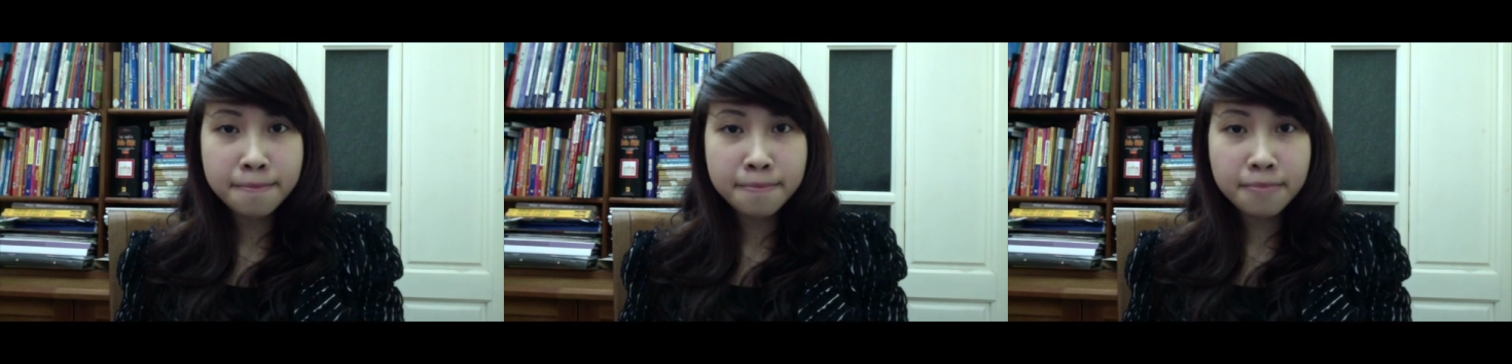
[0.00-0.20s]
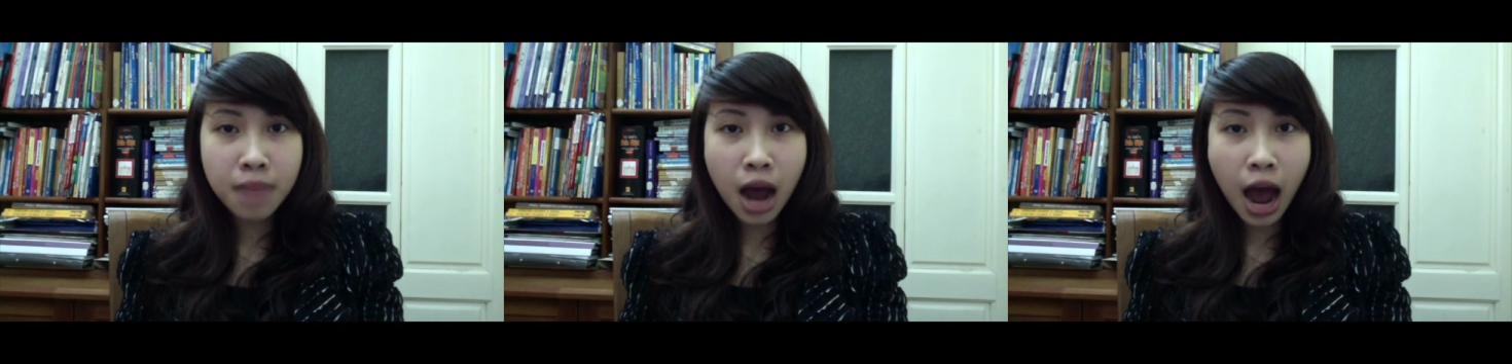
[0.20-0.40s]

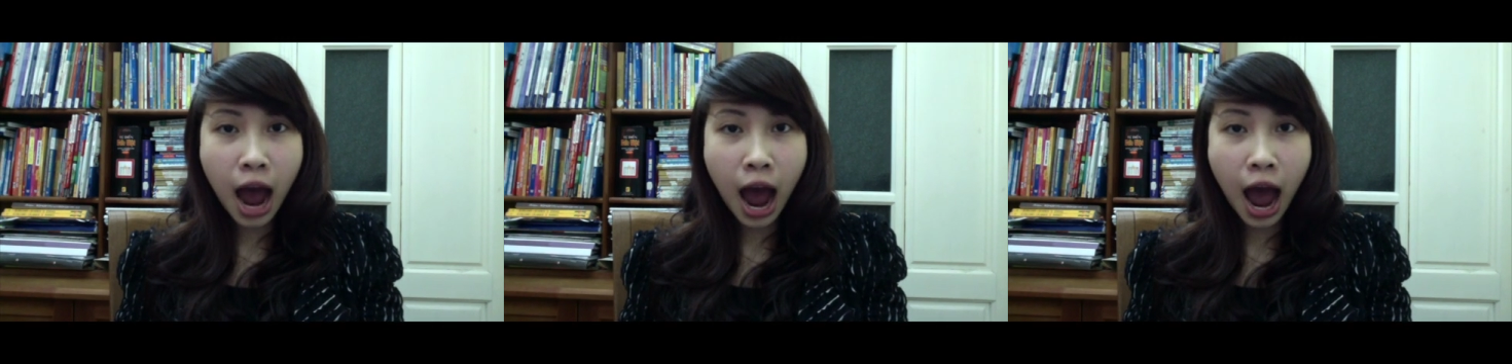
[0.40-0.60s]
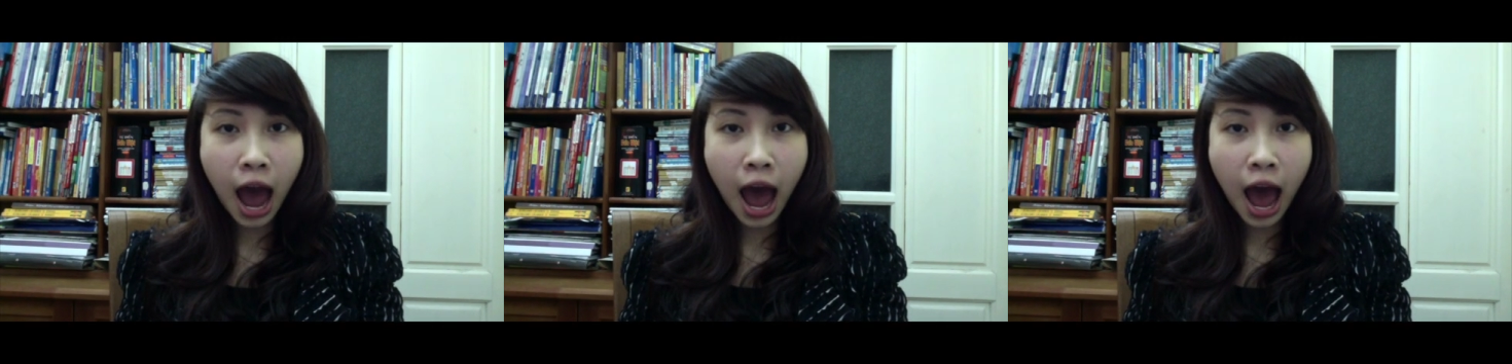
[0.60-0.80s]

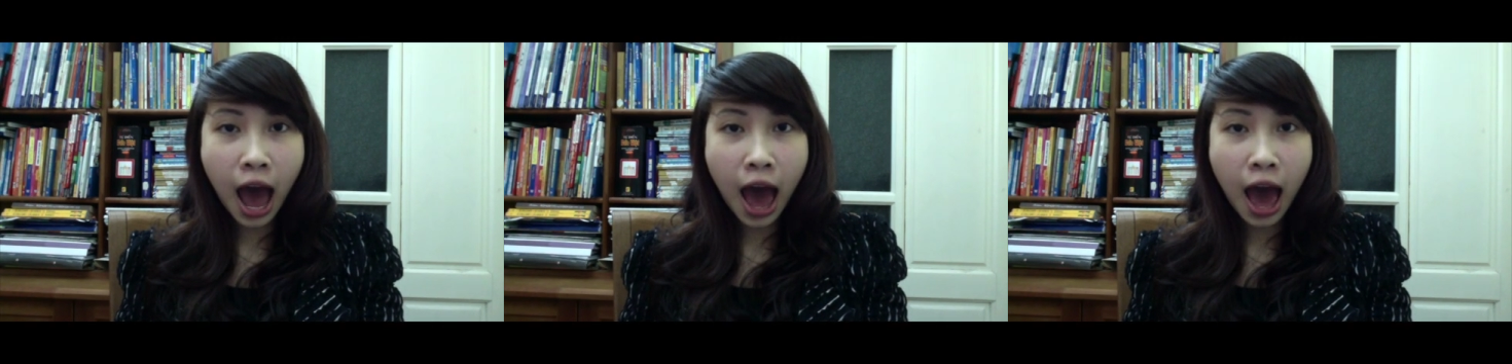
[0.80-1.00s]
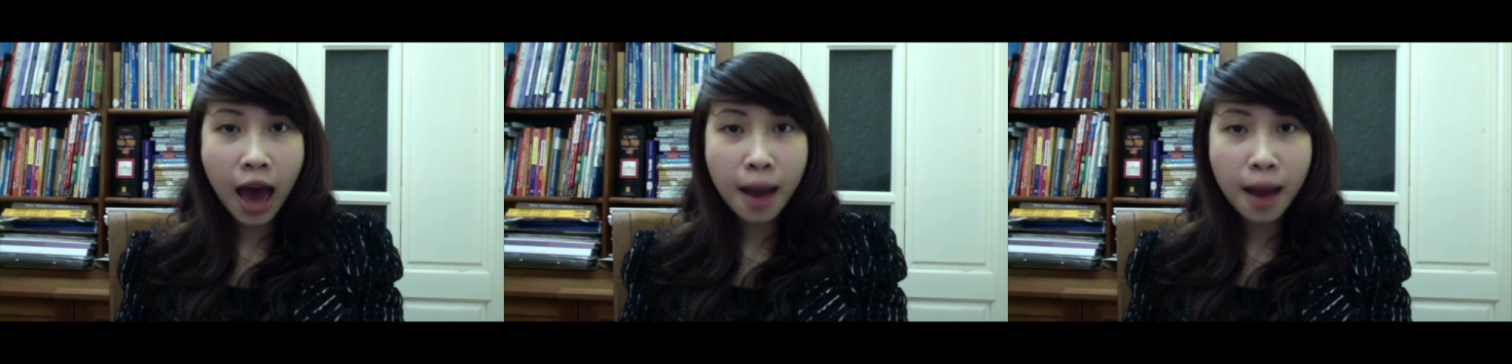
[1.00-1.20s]
Ba,
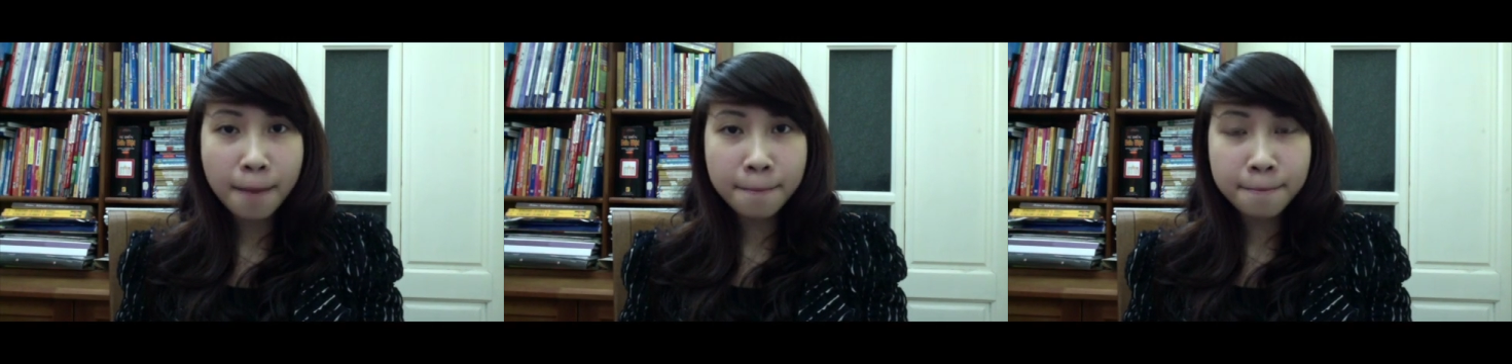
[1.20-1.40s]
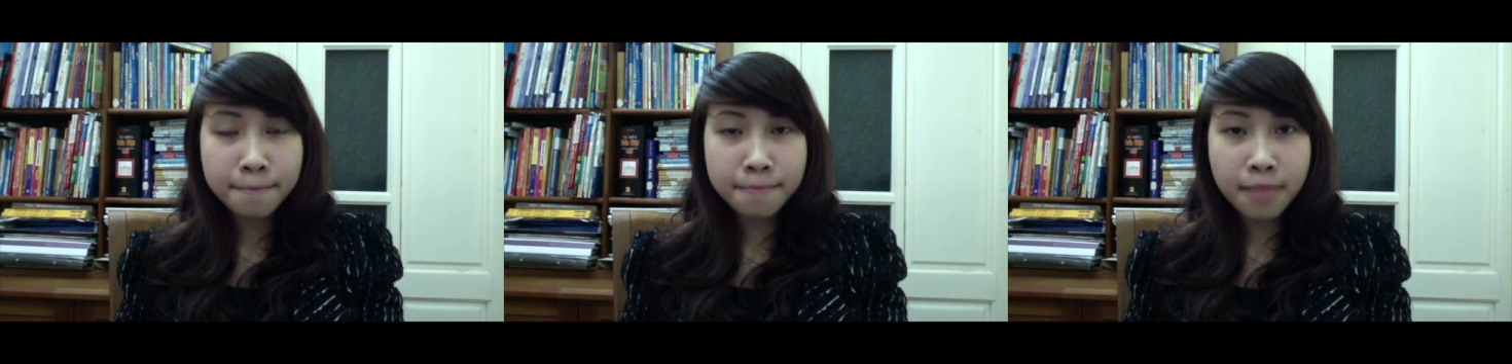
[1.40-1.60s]

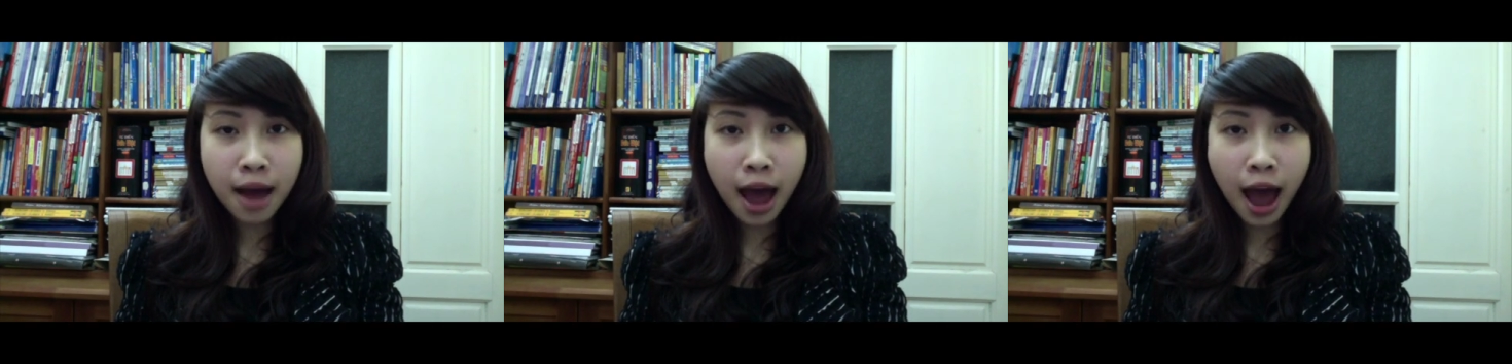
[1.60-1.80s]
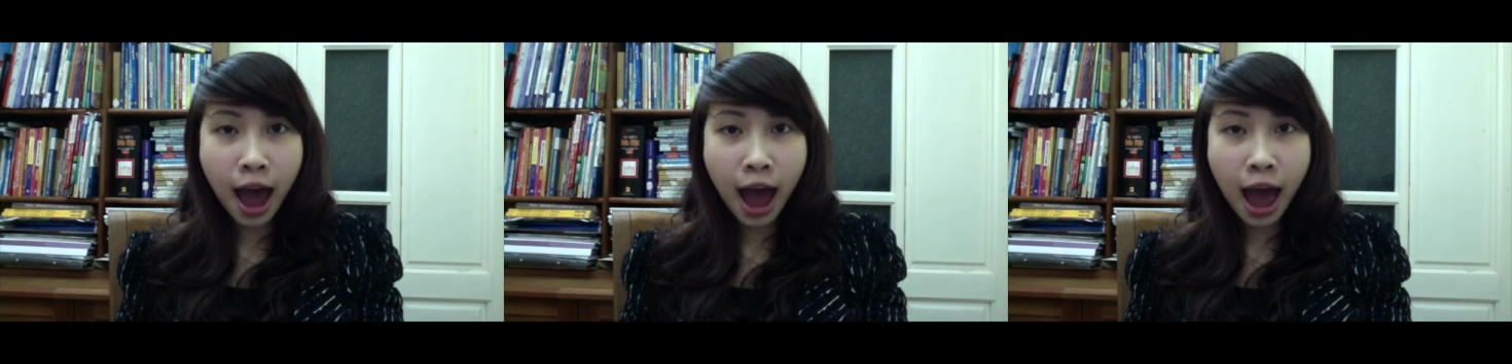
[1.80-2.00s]

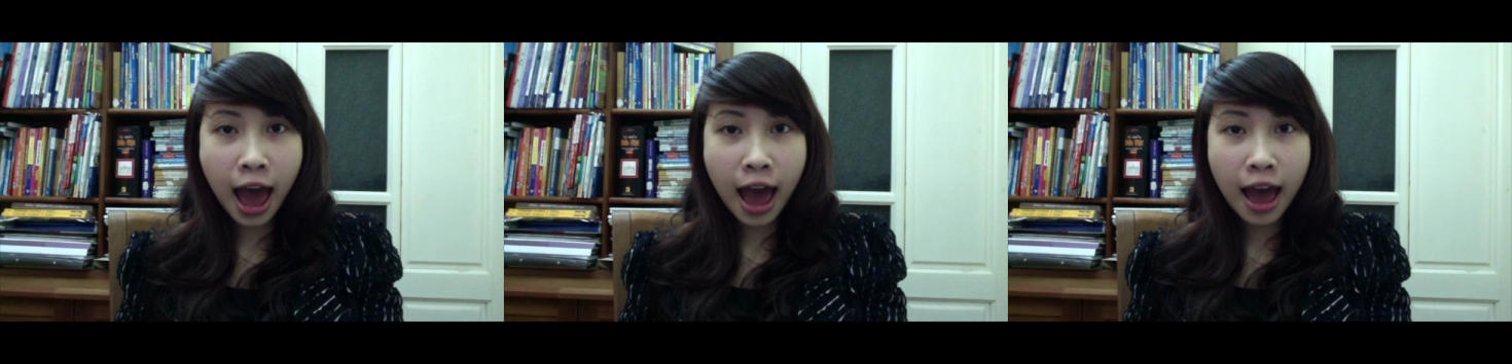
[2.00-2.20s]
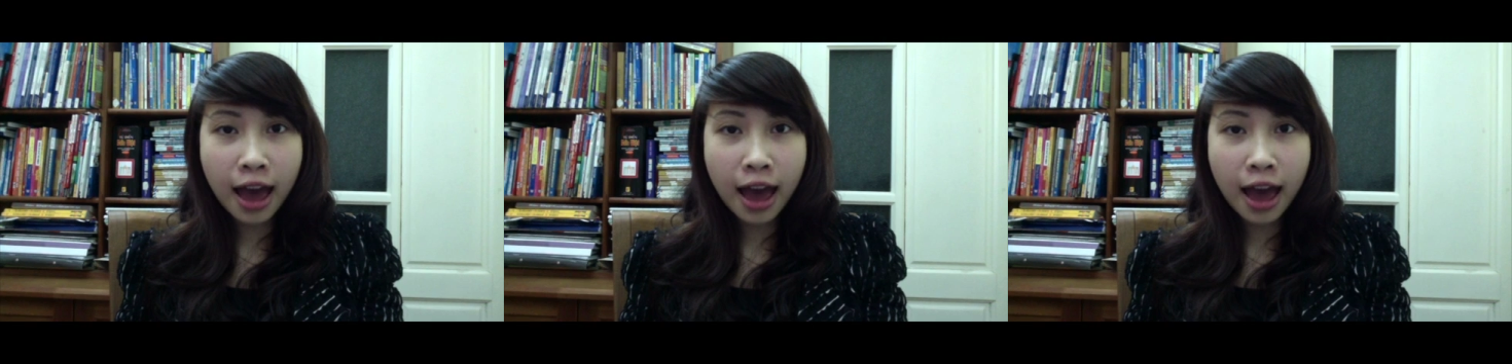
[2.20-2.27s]
ba,